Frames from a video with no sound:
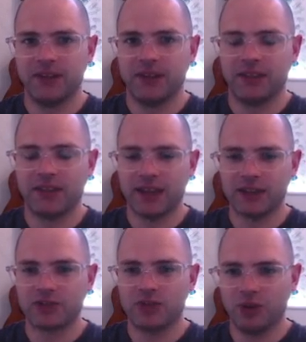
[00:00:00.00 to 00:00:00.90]

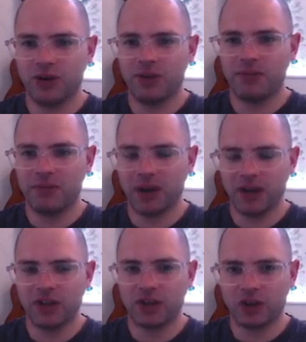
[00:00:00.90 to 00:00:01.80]
That's what
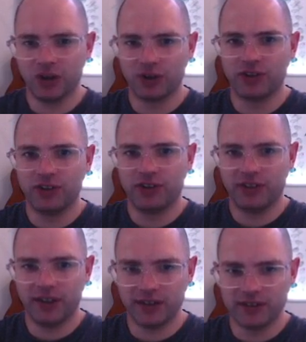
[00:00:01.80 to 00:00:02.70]
my God
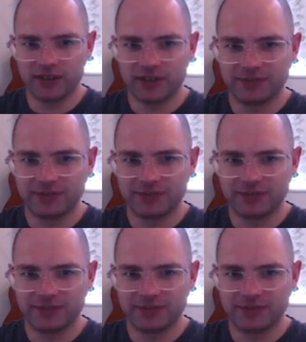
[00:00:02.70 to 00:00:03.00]
does.